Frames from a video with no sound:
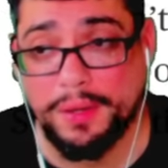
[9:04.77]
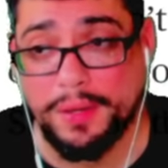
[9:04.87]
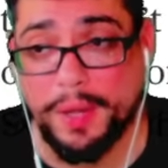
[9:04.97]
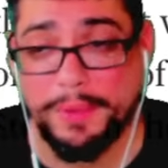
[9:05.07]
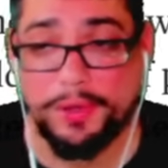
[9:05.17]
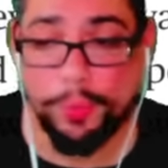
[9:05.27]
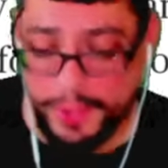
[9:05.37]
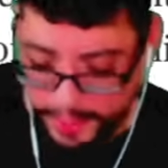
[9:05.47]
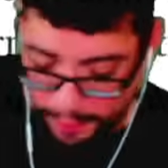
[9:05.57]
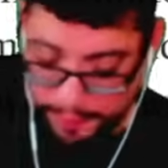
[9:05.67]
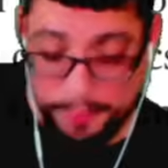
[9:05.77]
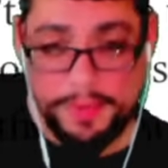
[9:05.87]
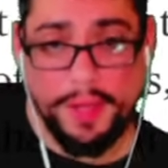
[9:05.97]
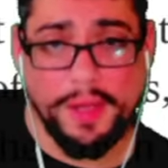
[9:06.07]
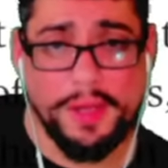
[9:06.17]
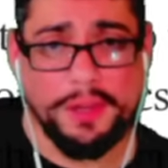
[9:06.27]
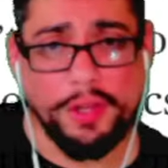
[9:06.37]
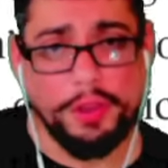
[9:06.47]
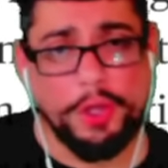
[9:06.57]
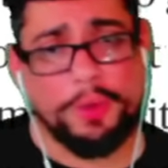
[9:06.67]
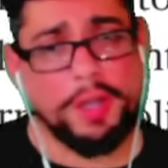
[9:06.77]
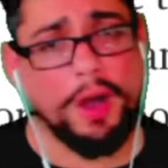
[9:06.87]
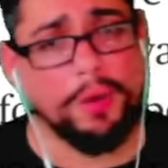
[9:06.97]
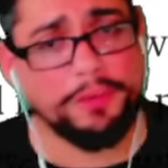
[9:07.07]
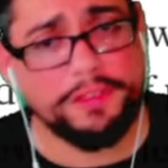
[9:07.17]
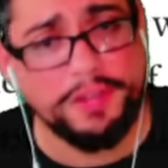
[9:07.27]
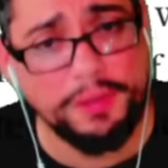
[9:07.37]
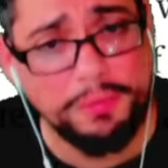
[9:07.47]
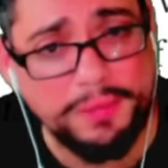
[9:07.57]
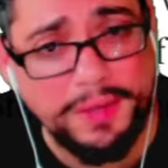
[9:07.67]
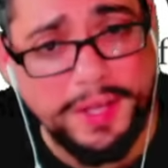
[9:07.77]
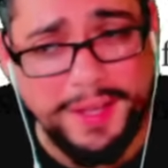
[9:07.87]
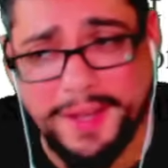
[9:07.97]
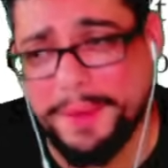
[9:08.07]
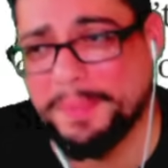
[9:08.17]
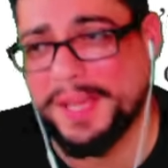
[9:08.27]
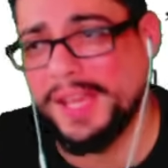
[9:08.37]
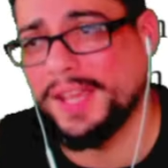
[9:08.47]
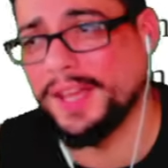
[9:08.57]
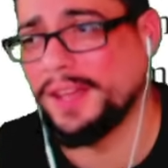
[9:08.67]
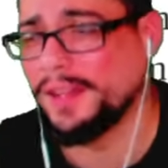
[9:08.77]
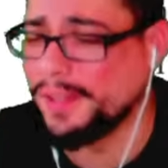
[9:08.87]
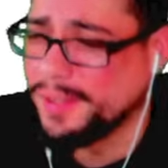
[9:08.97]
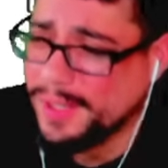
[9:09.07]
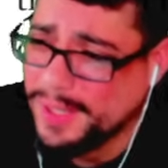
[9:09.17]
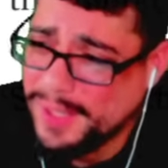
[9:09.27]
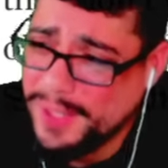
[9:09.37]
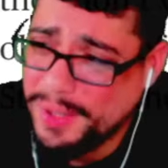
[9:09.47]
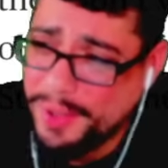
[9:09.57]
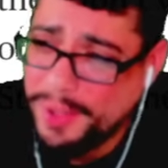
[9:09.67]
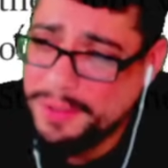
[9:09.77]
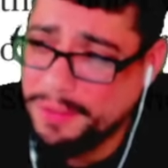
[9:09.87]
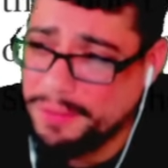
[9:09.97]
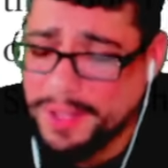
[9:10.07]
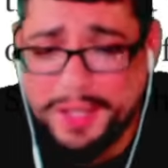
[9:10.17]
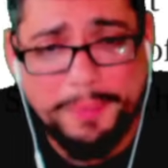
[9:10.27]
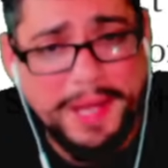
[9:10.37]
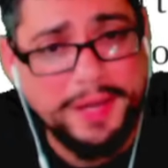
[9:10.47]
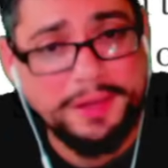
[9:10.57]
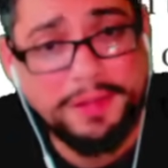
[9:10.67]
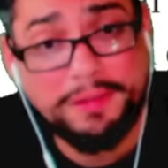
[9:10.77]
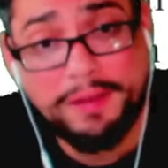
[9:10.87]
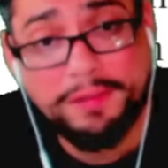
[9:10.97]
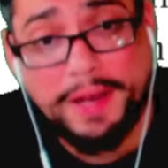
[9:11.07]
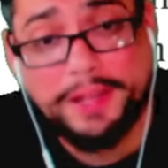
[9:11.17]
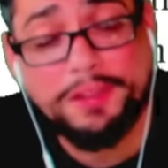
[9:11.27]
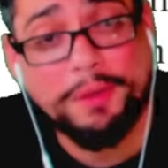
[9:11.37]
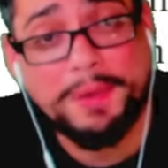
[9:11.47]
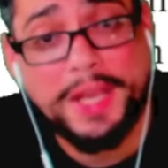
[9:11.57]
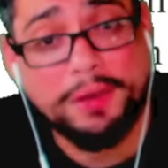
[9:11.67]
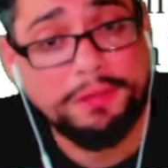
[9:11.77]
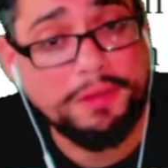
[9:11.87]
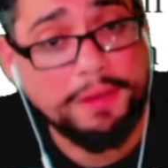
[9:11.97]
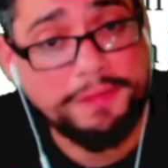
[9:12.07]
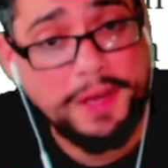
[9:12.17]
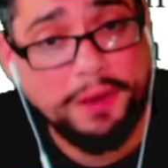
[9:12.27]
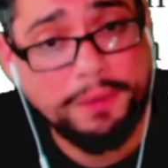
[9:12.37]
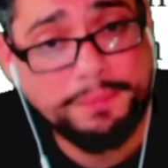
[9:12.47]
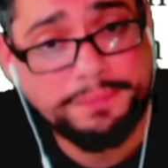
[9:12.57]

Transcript: I mean, do we give them the new codes too? Man, just thinking about it, this is like Terminator stuff here.